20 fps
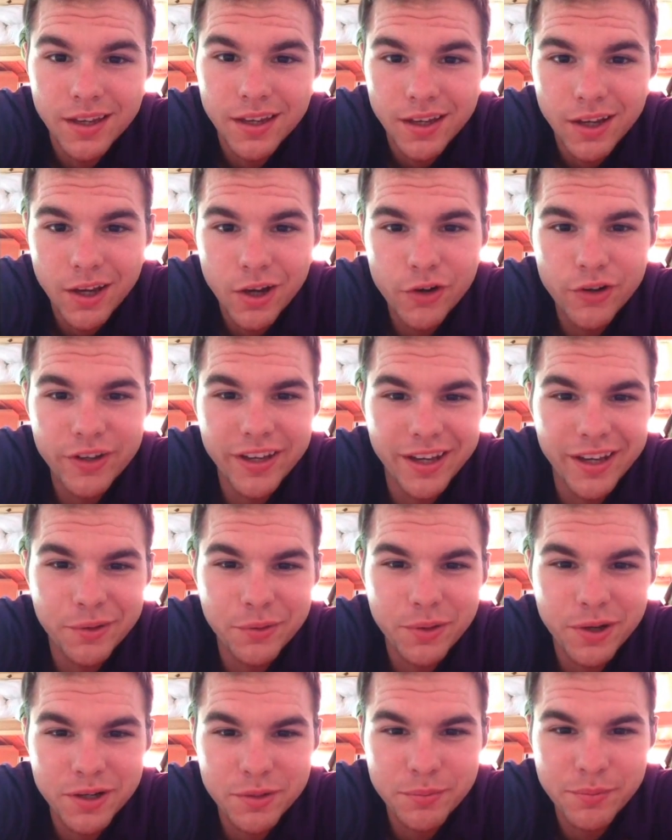Okay,
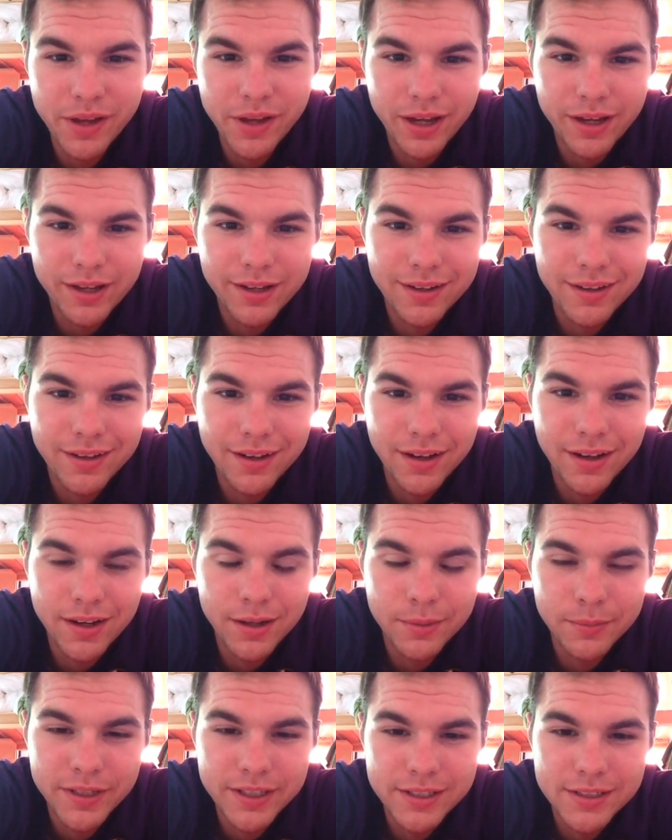welcome back.
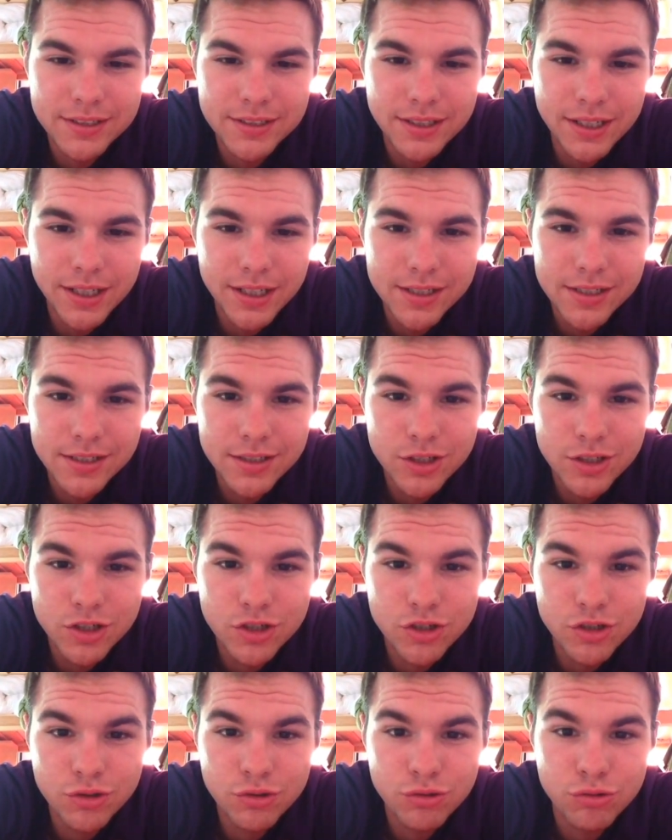I decided to
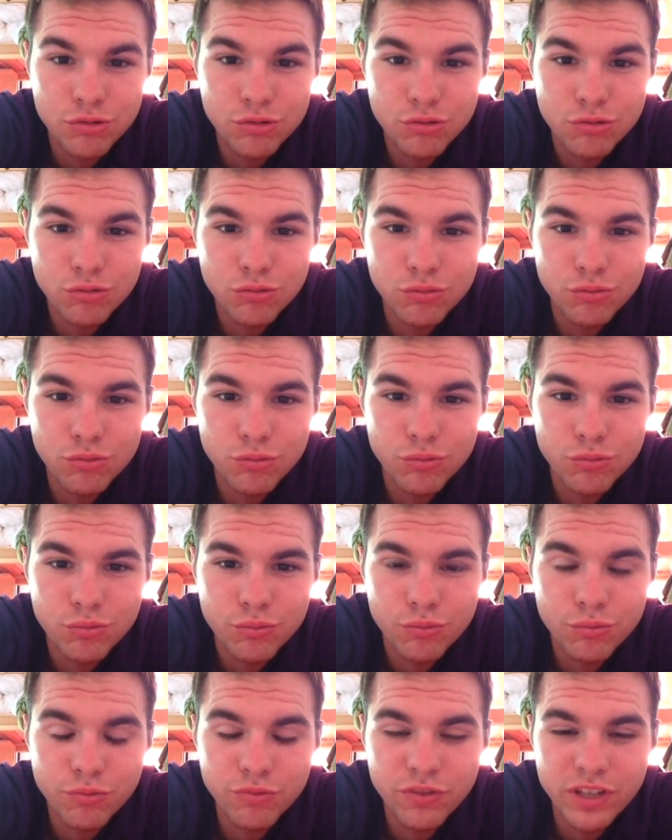do
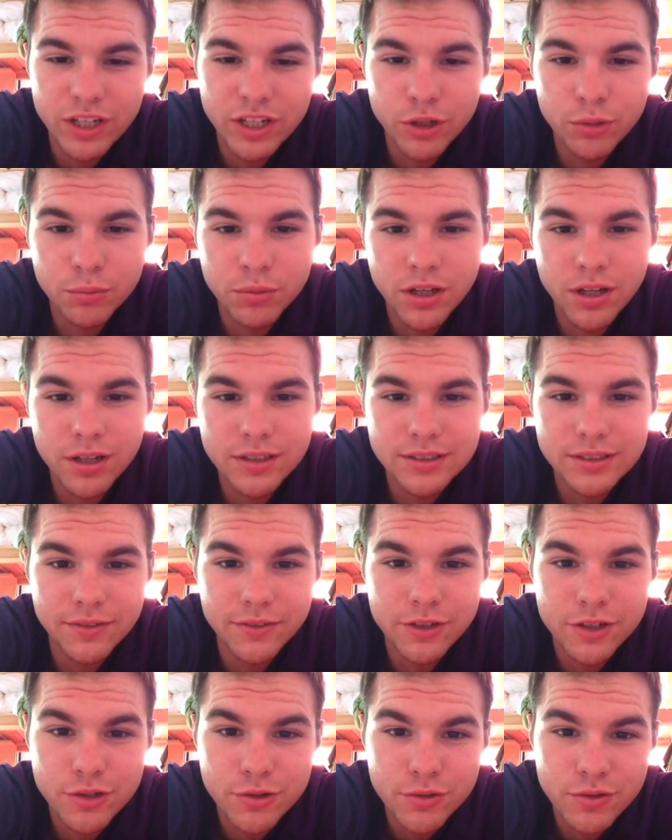video blogs every
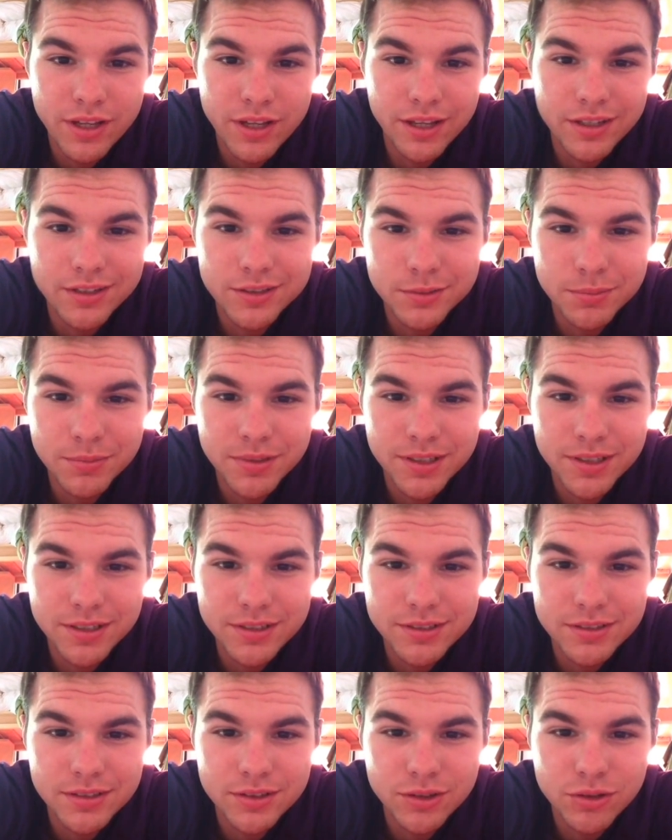2 days
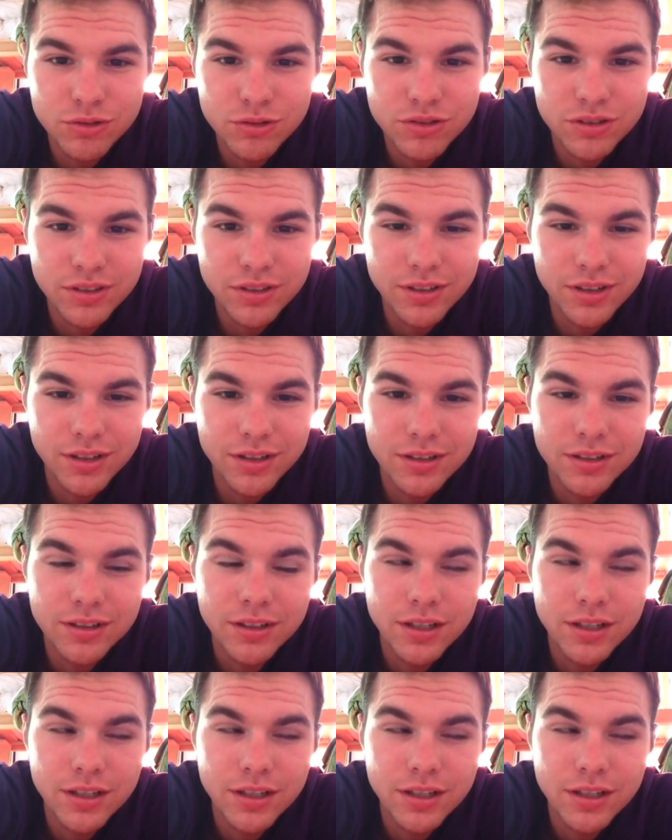because usually on